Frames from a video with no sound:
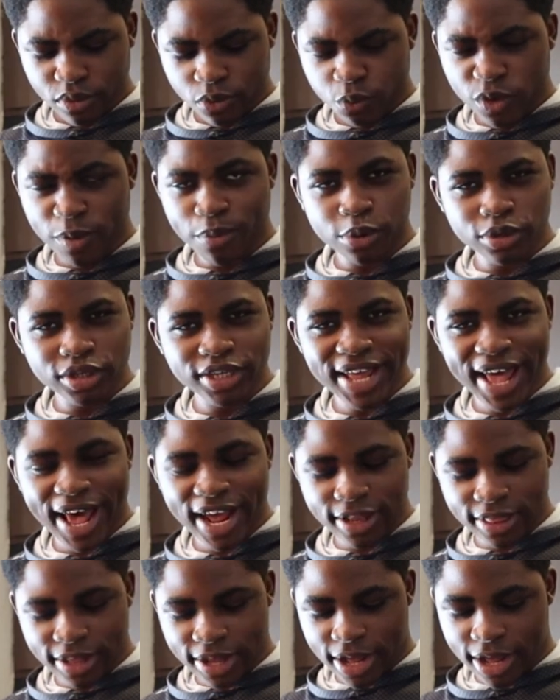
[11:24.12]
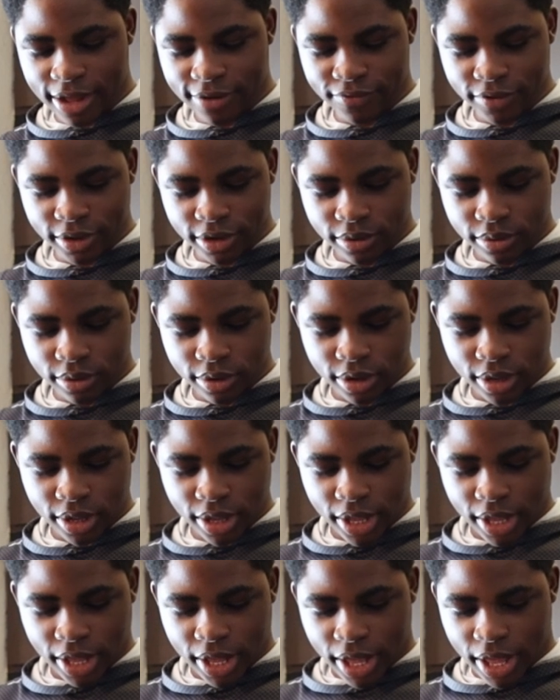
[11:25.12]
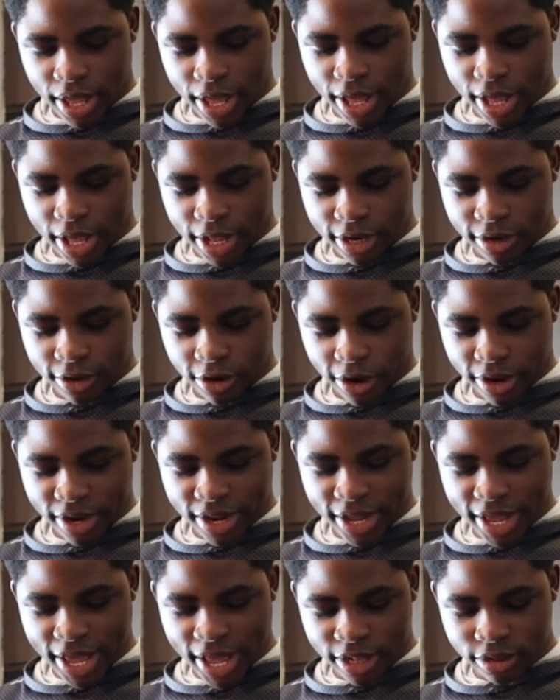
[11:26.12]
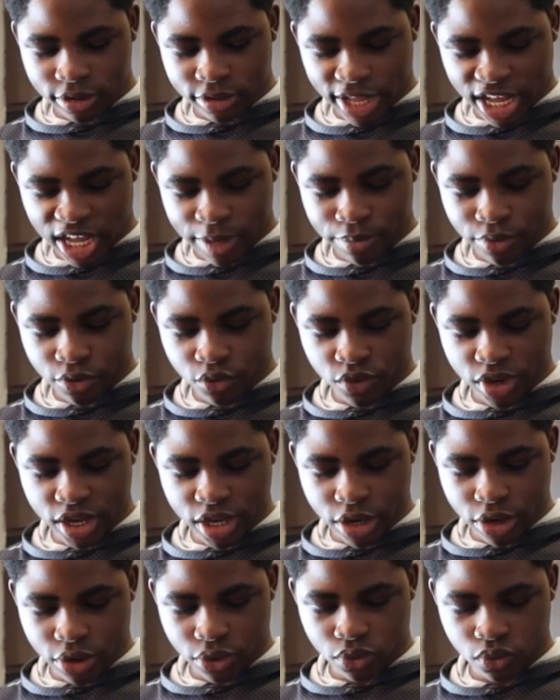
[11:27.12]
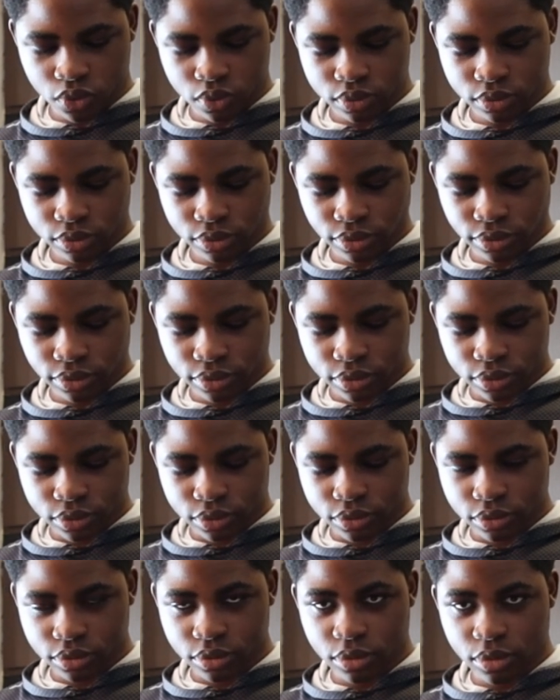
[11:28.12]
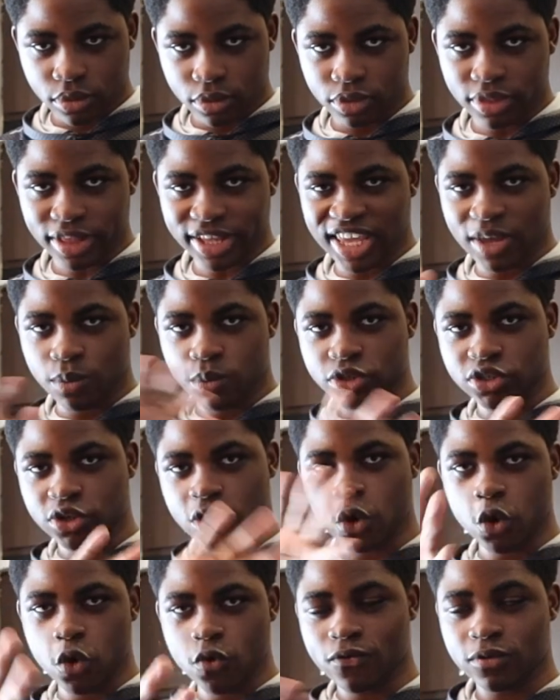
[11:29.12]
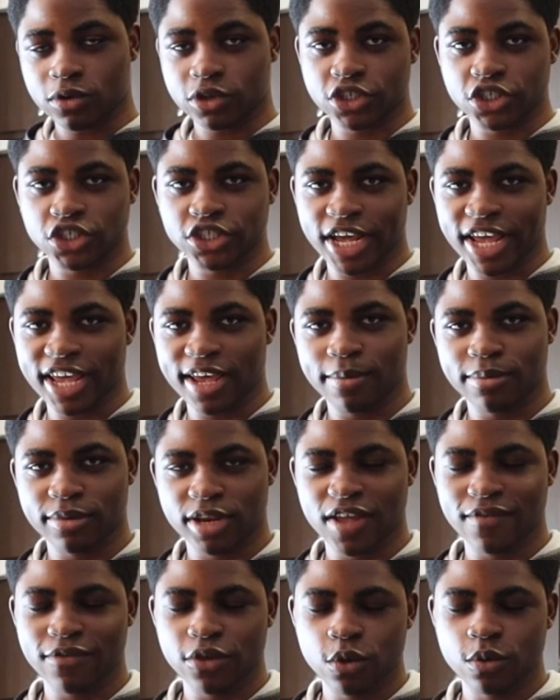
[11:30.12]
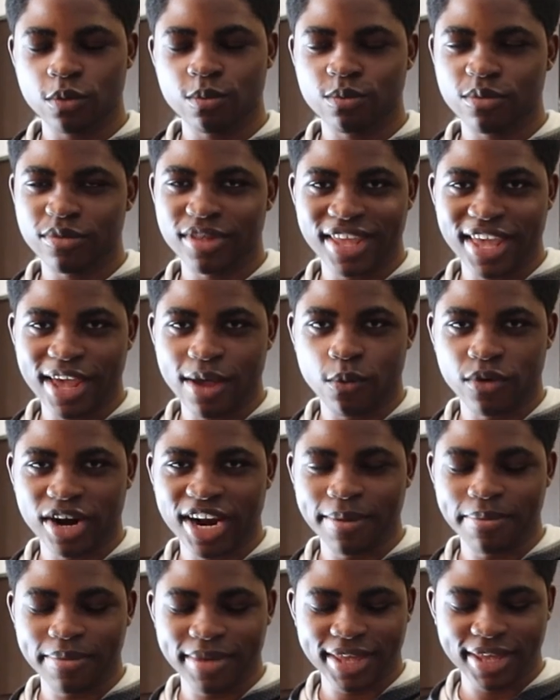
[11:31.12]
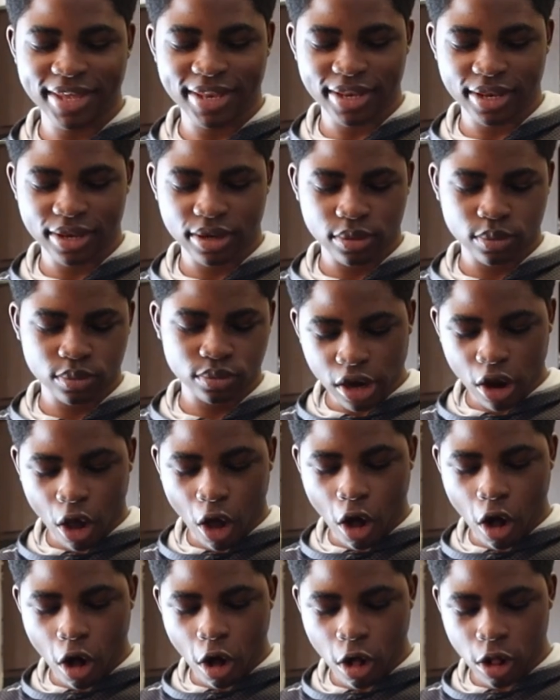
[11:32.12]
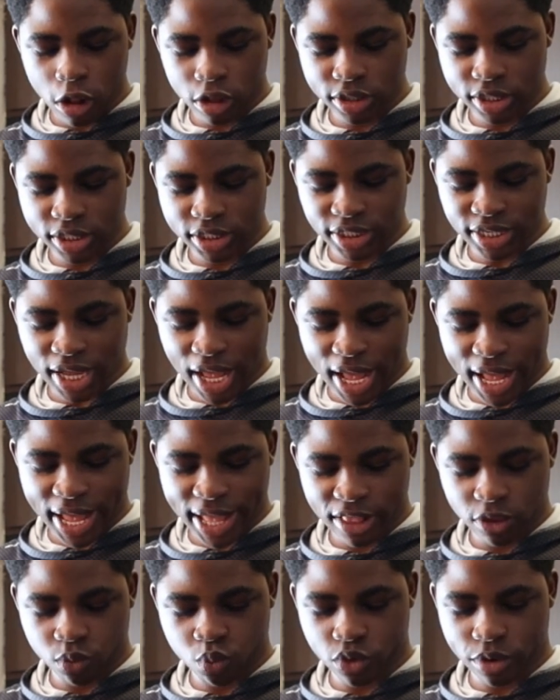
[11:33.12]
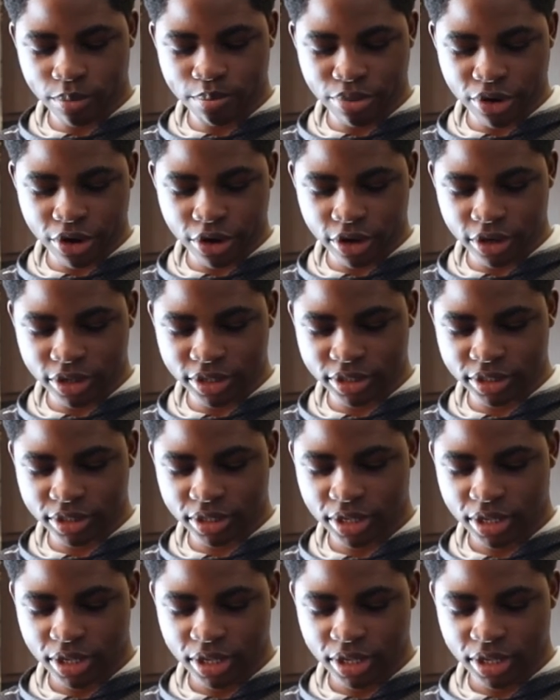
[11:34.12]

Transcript: We pulled it out of the oven and our cake looked like a burrito. Like it was oval shaped, if you get what I mean. And all the sides were burnt.